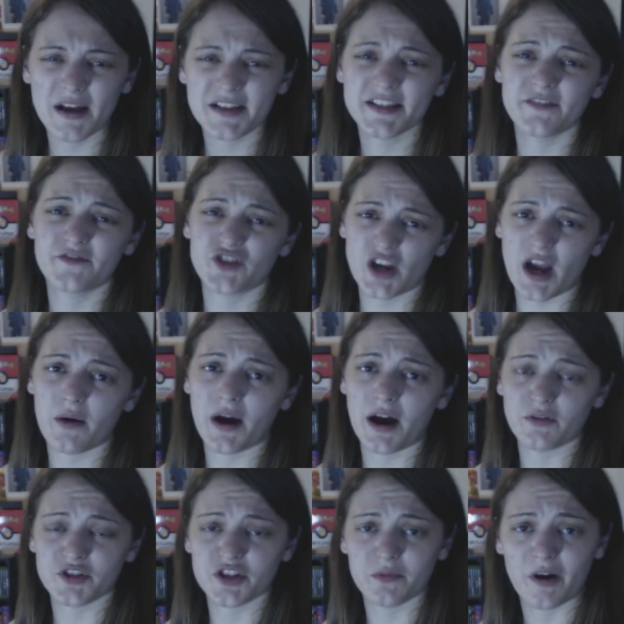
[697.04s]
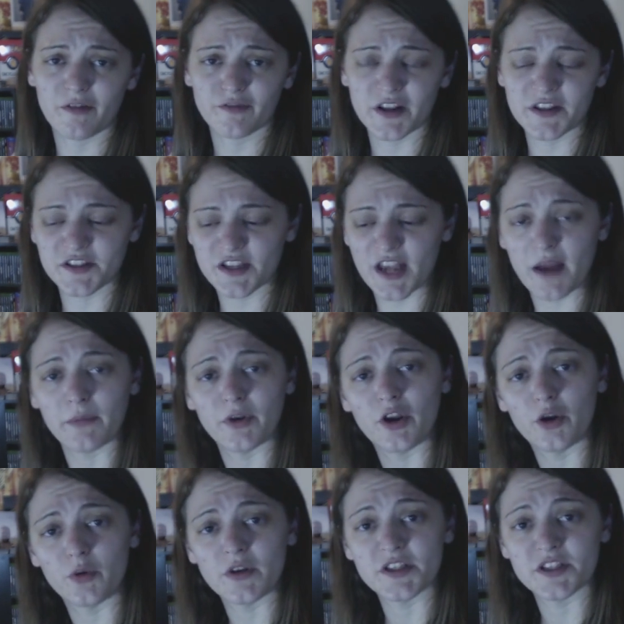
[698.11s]
Massive shout out to my friend
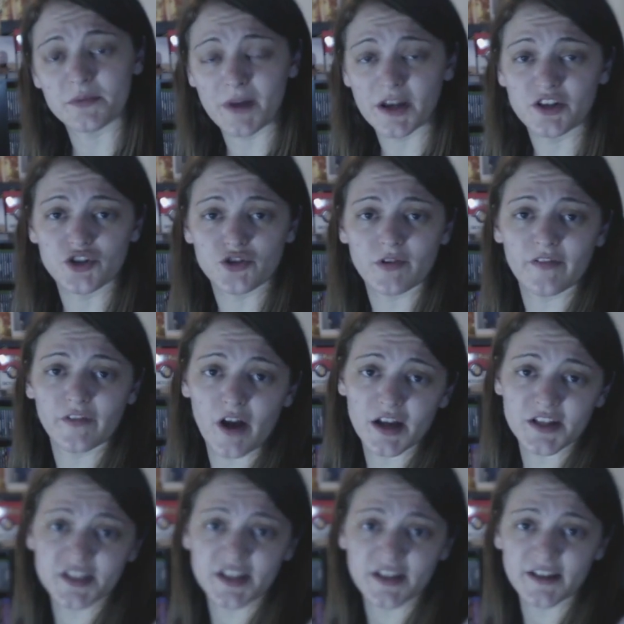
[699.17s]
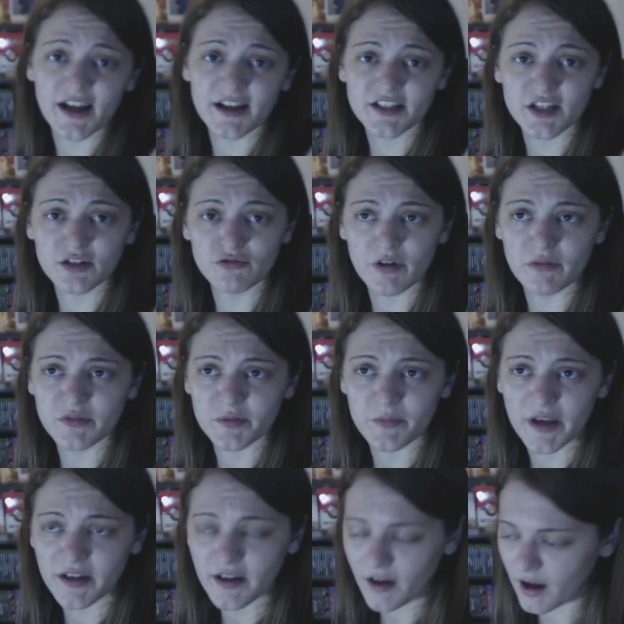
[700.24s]
Simon, who is the manager of our CEX in
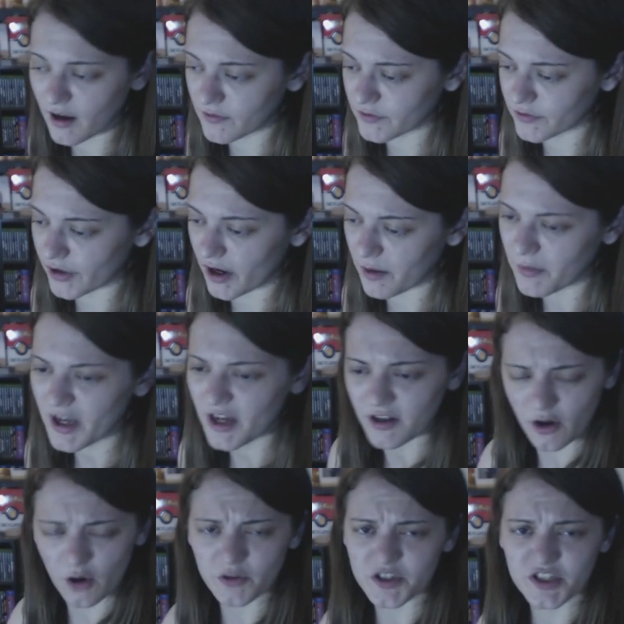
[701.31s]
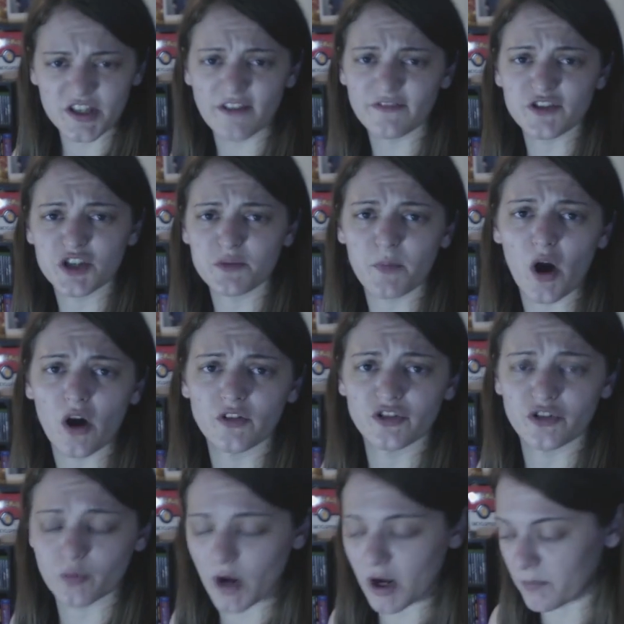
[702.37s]
Grimsby, and all the staff are spot
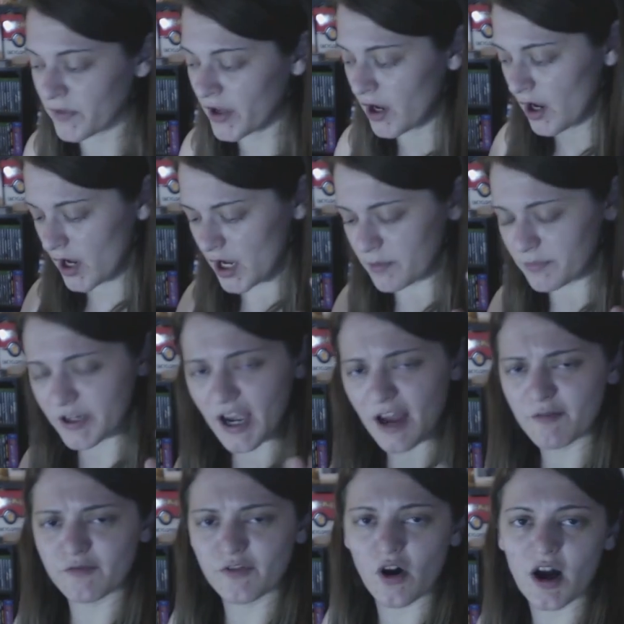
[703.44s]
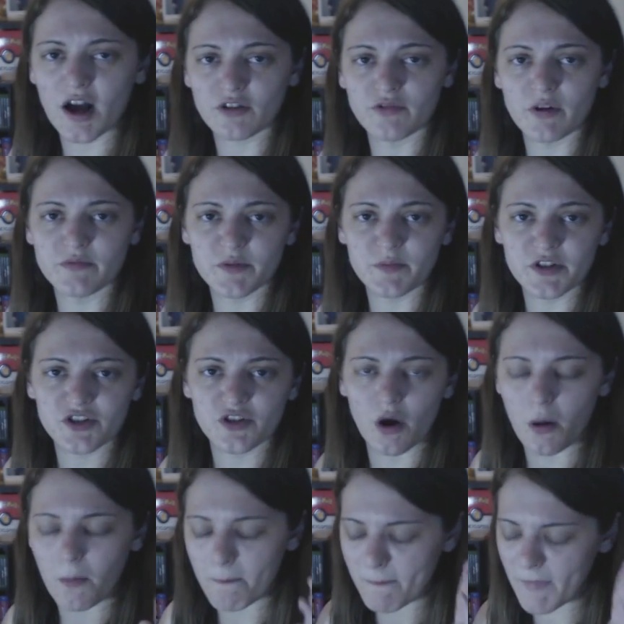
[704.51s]
on as well. Can't fault our Grimsby
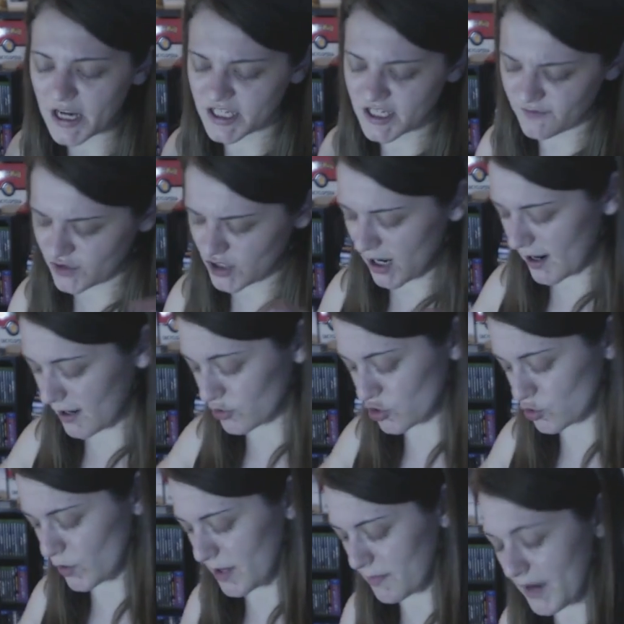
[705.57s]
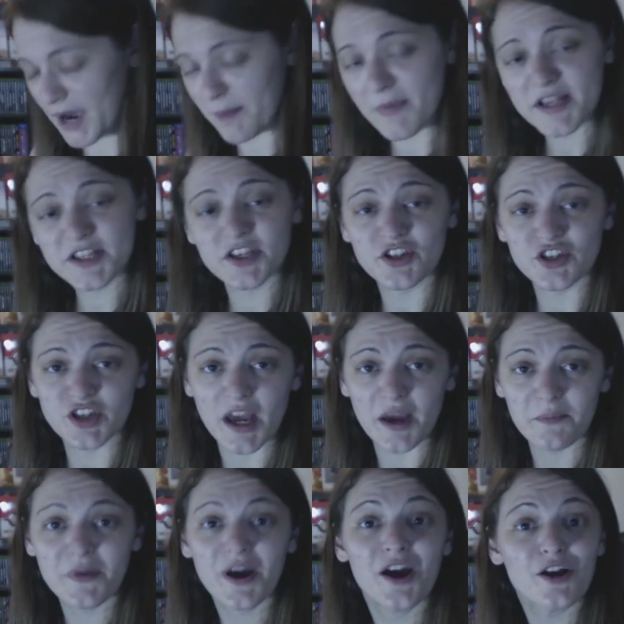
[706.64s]
store. Massive shout out to him. I messaged
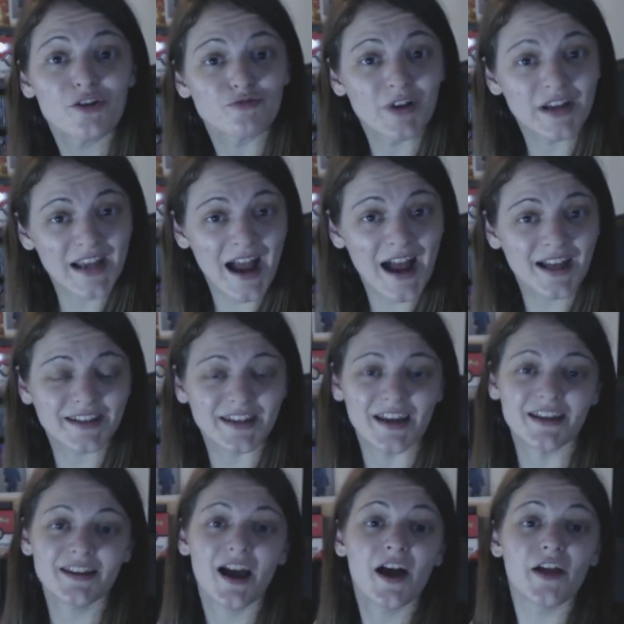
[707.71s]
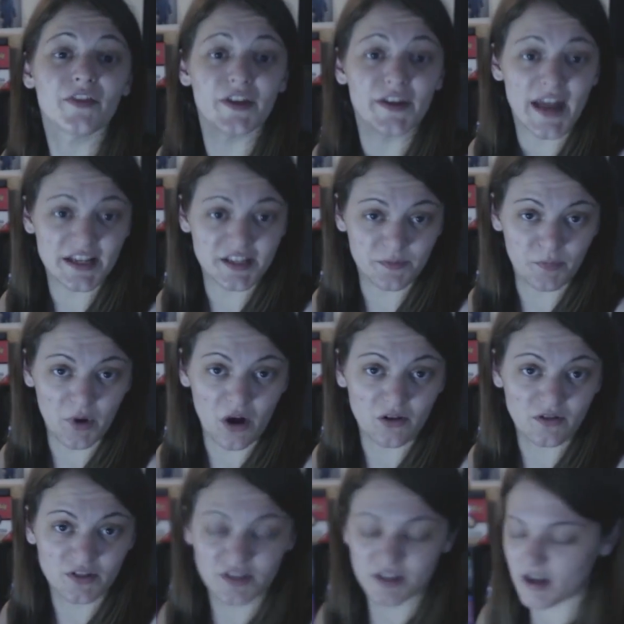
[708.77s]
him regarding the NES
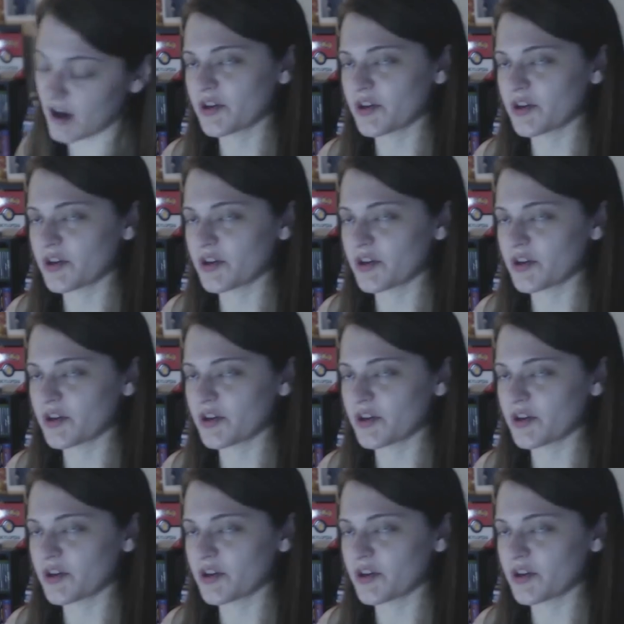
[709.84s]
box.